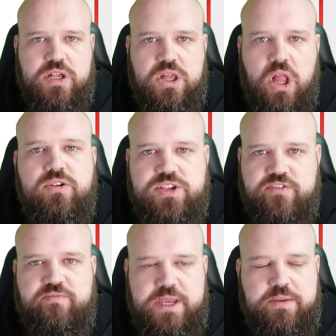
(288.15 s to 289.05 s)
lots
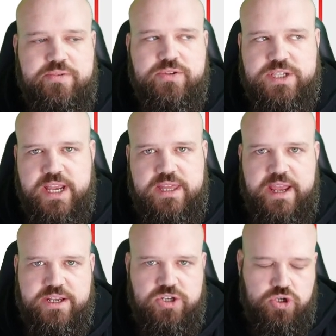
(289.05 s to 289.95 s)
of people say
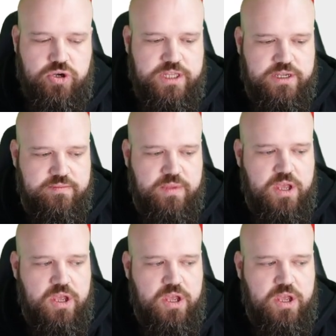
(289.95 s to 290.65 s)
they enjoy them,